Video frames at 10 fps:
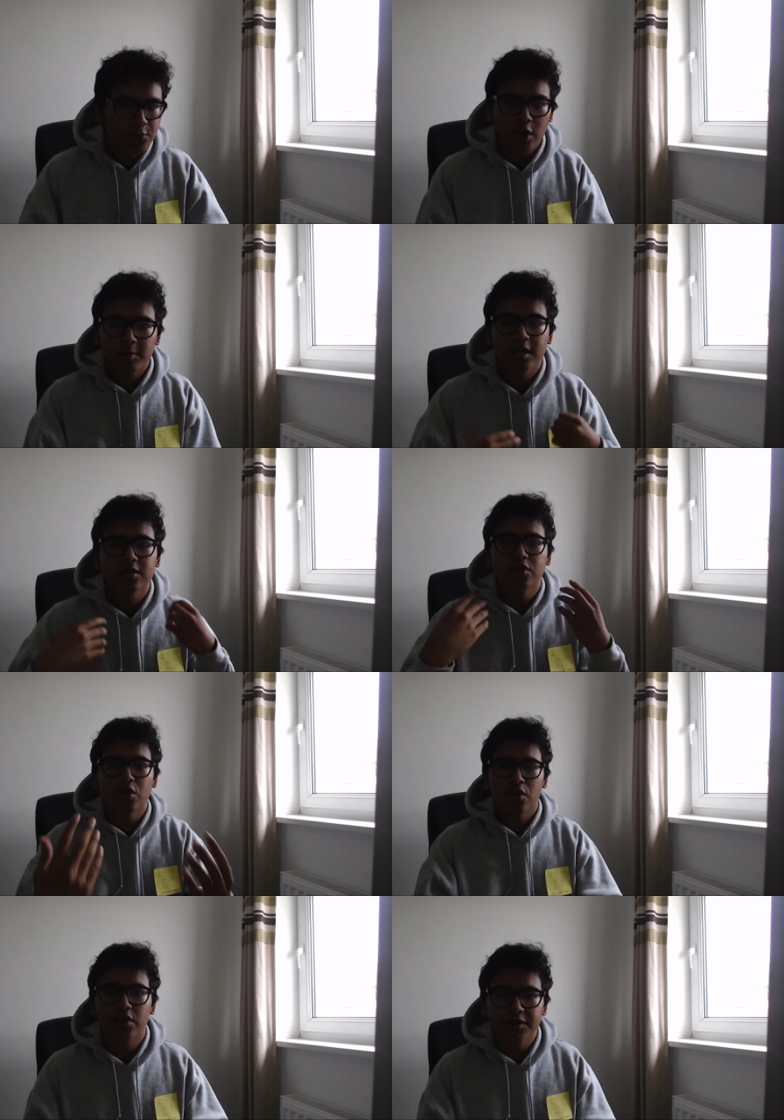what am I gonna
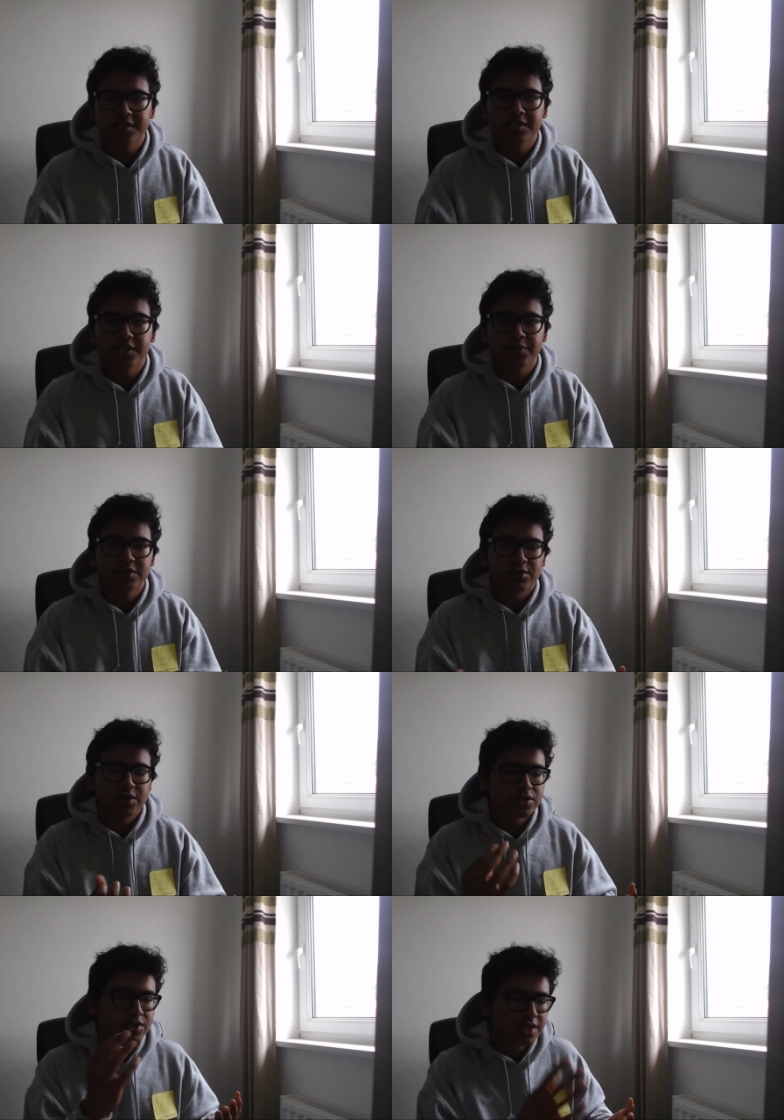call this series
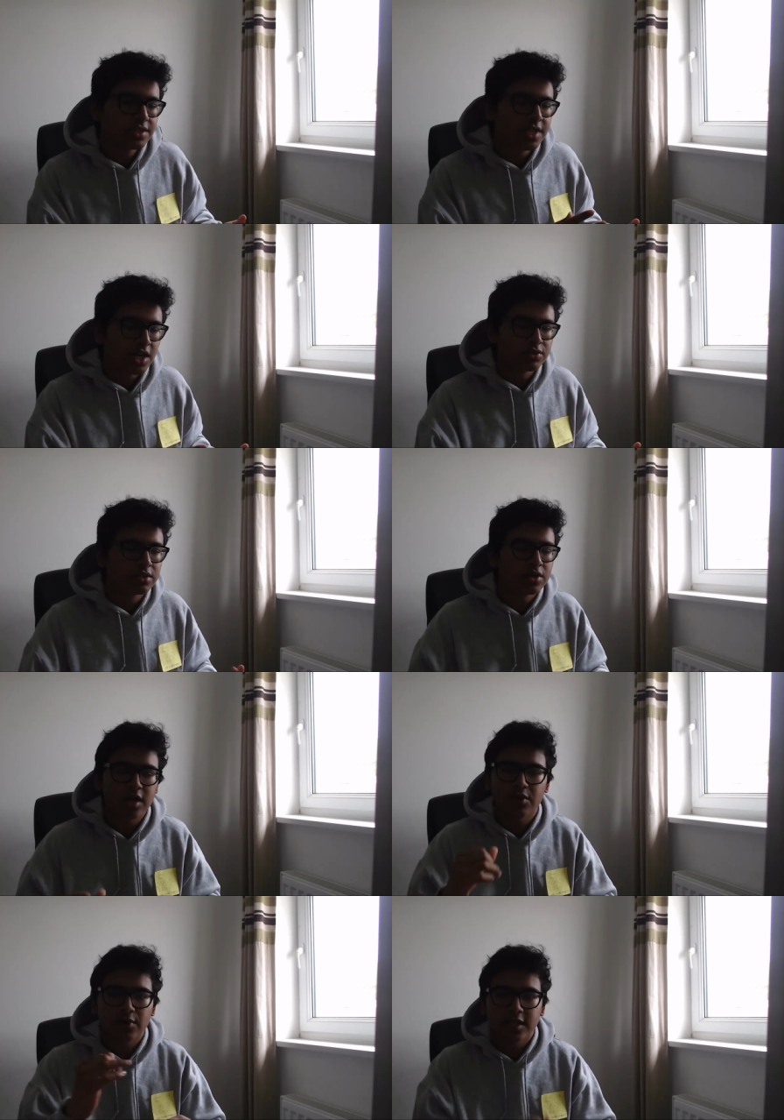where I just sit down and
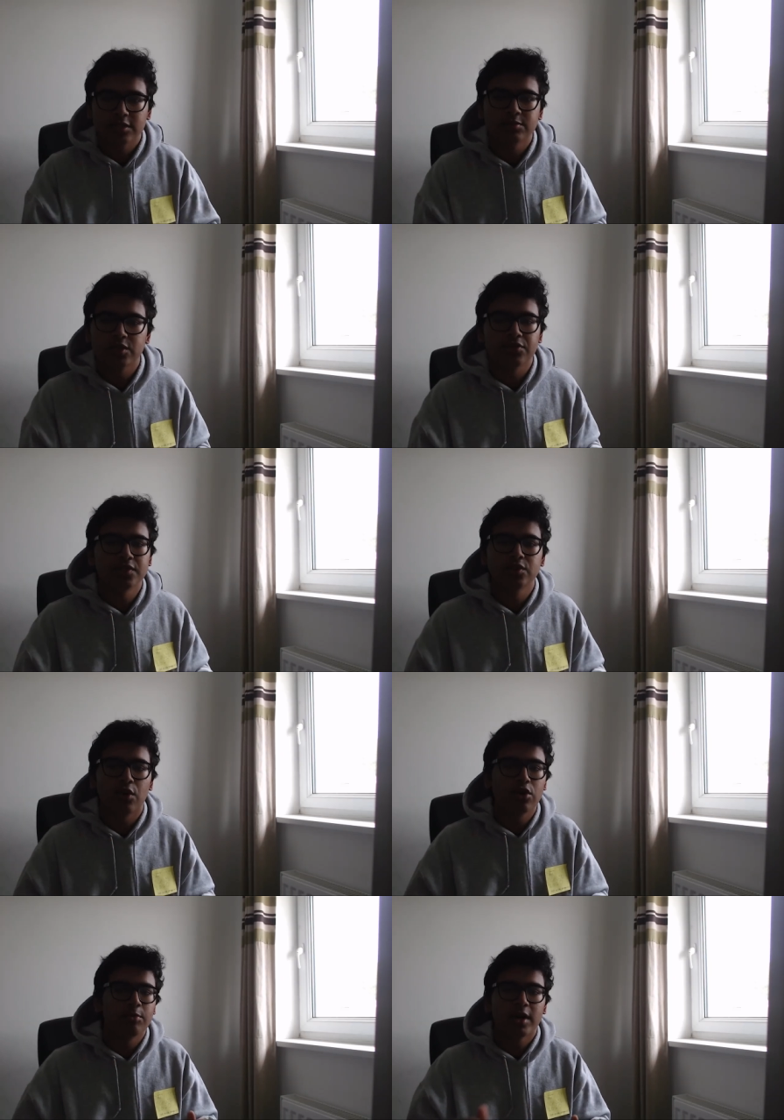look at random stuff and
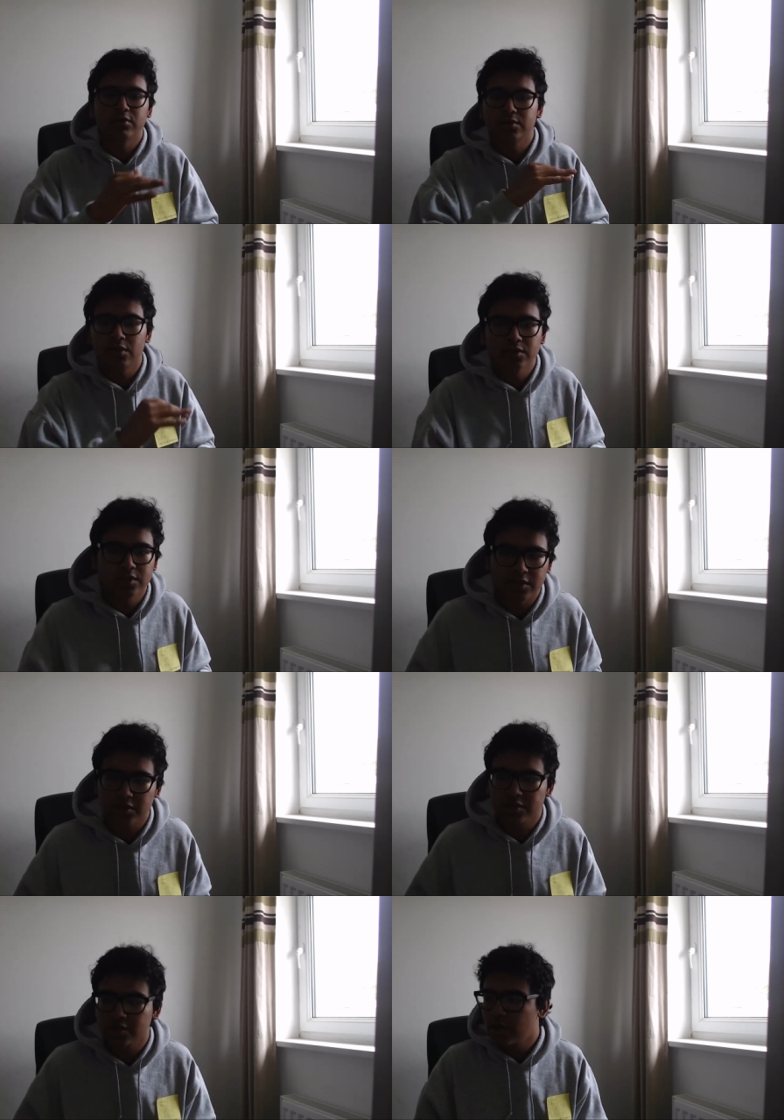talk about
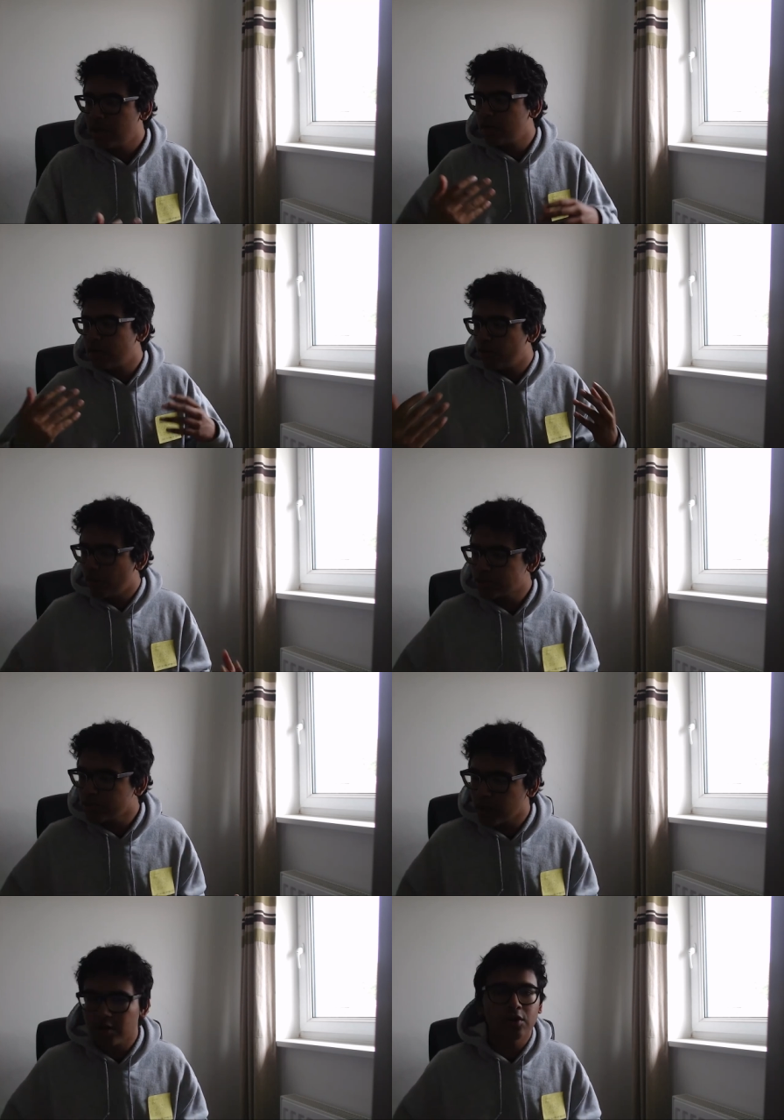nonsense? What
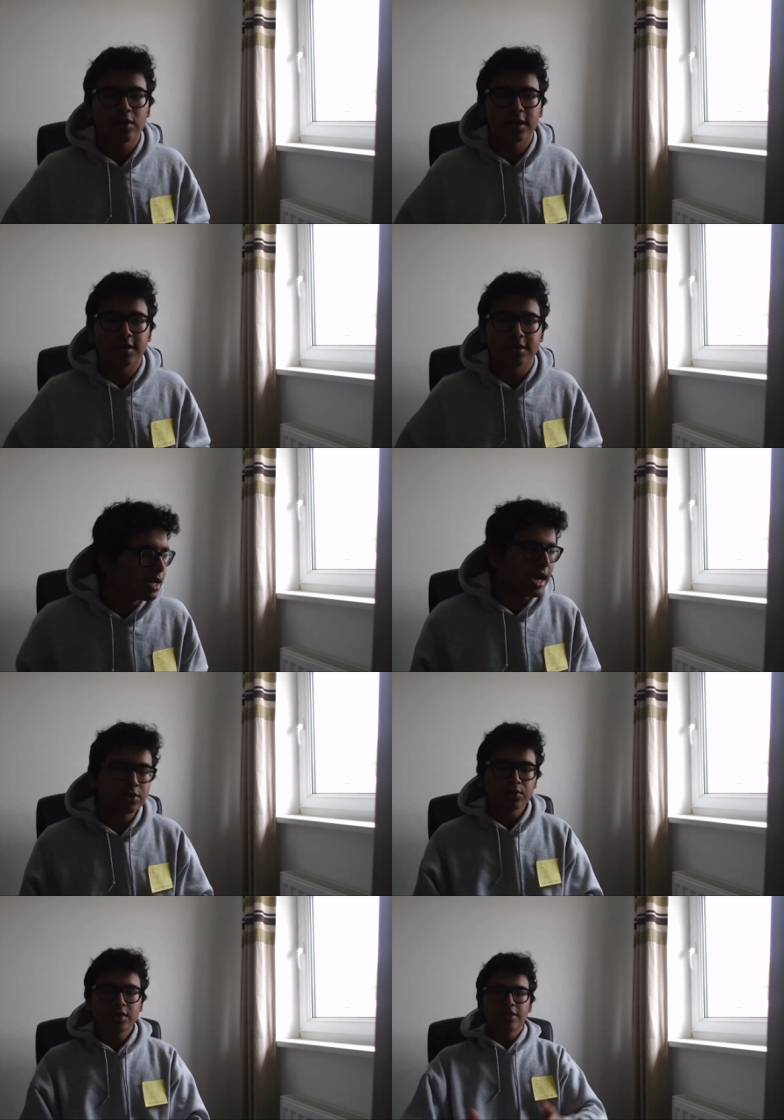do I call it?
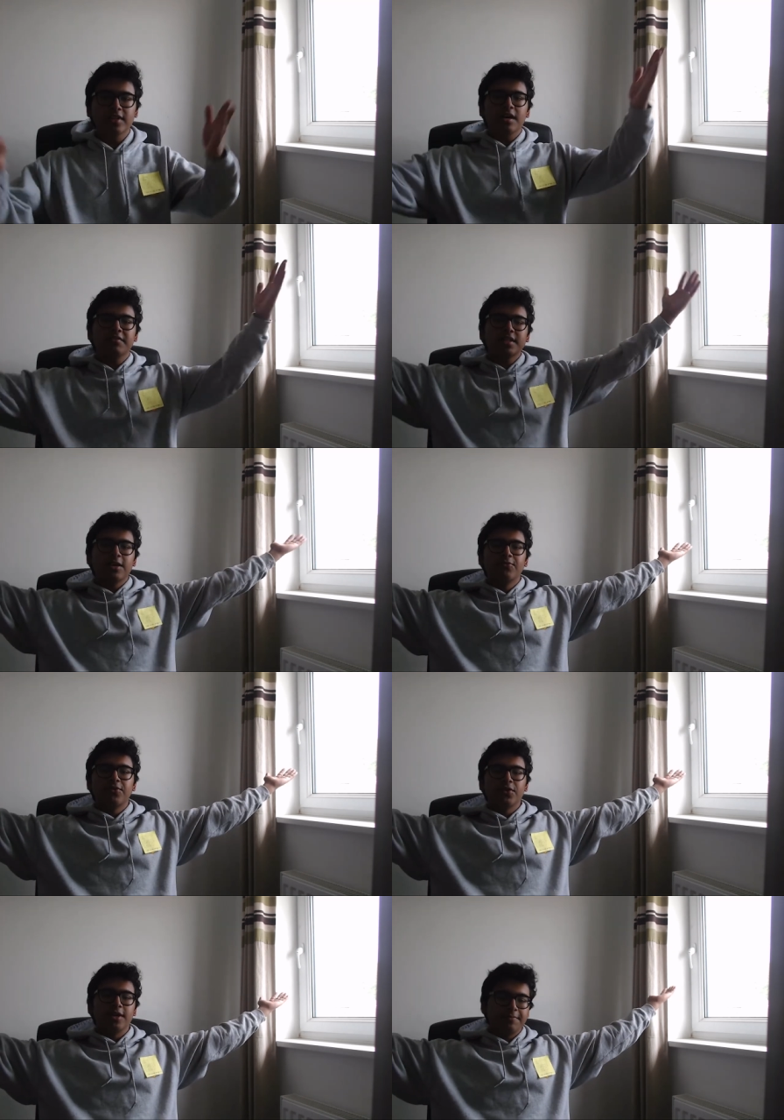I don't even have a name
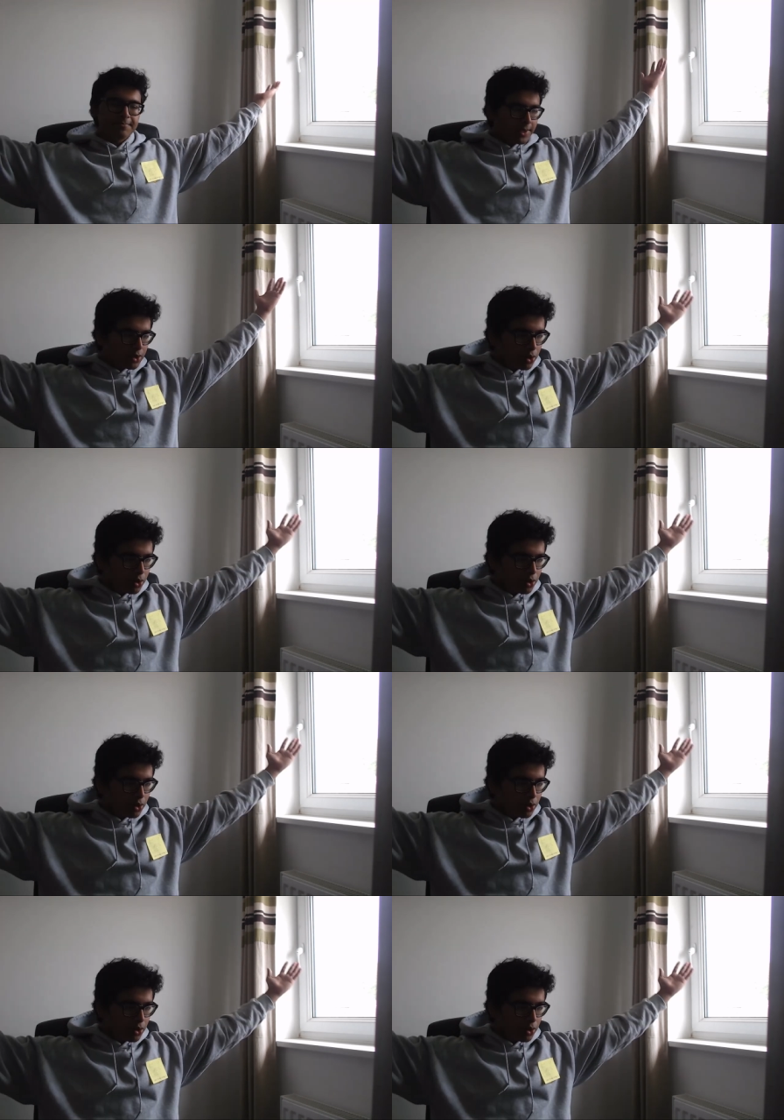for it. You